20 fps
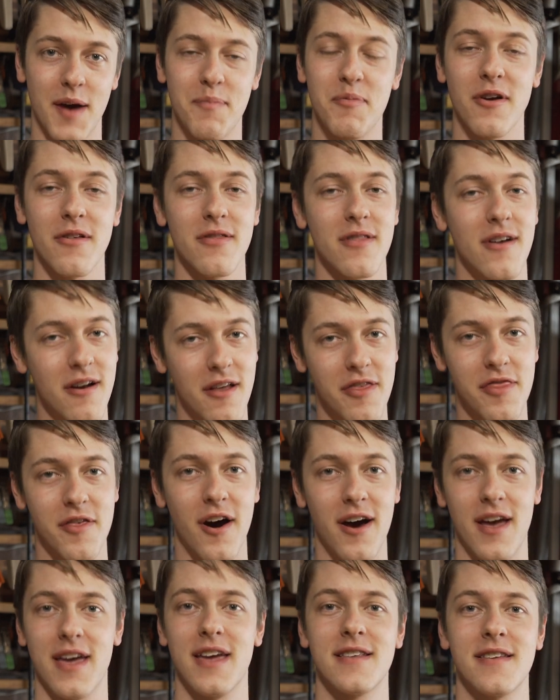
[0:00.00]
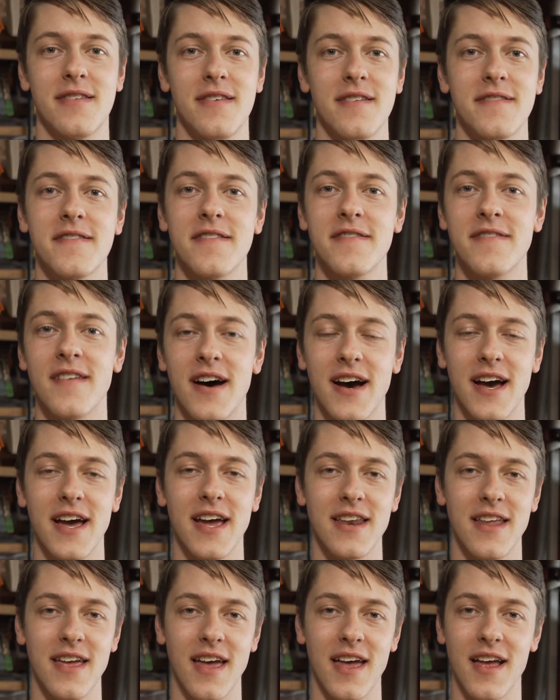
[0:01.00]
I put a lot of thought into this
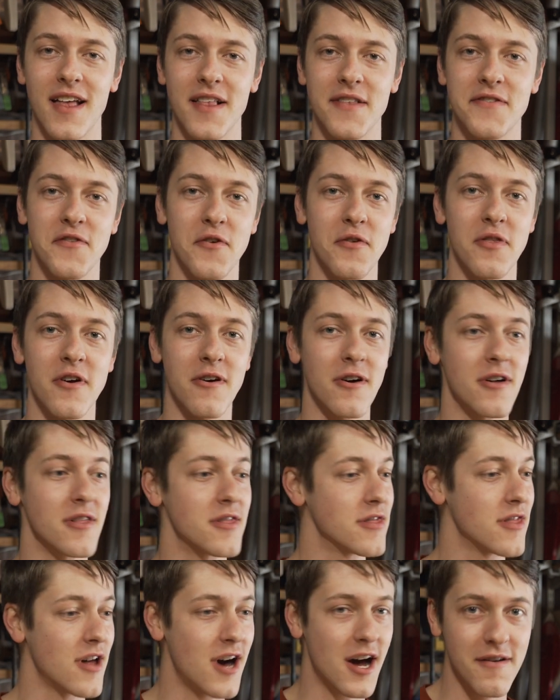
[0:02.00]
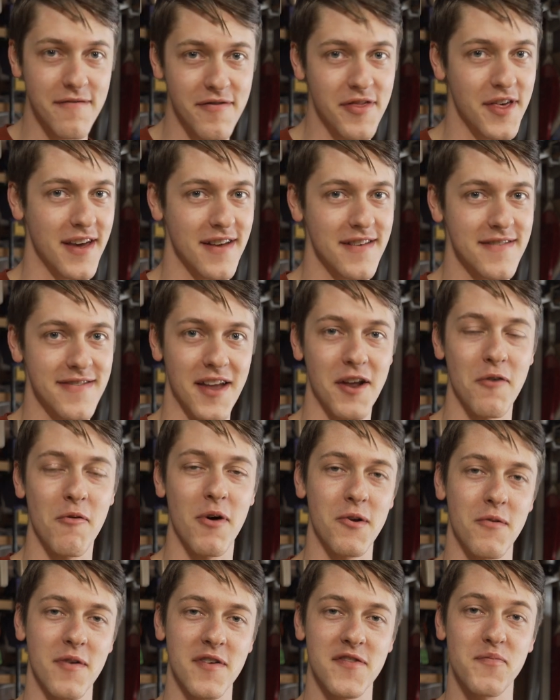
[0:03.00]
design, and so there are a lot of things that I
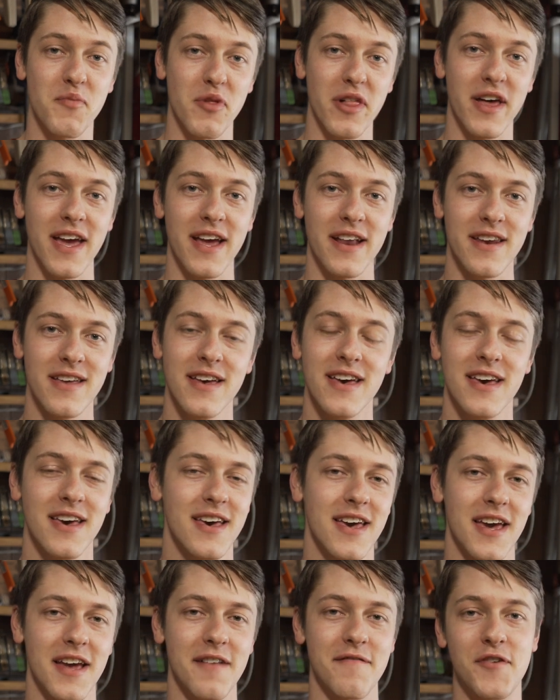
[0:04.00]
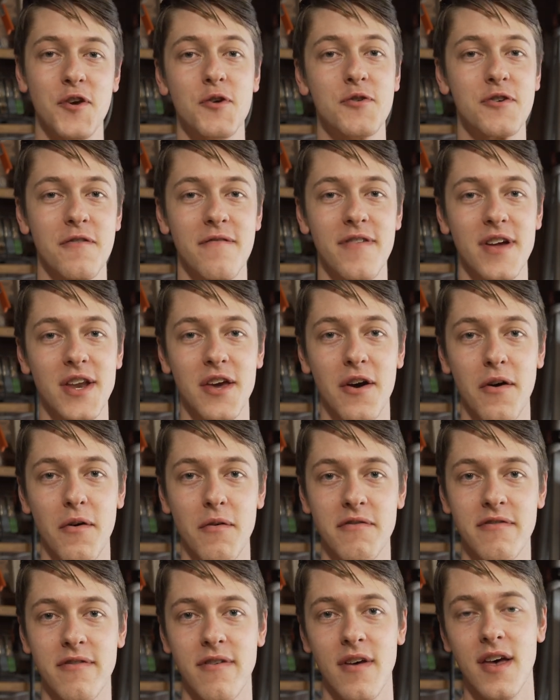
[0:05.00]
want to explain in future
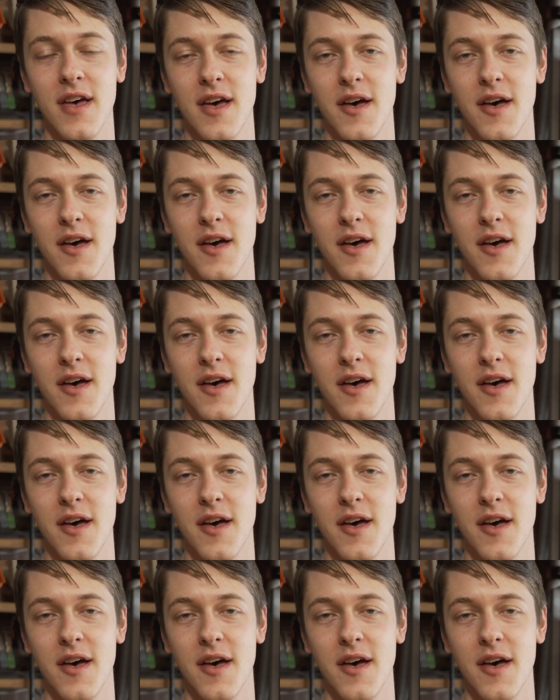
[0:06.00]
videos,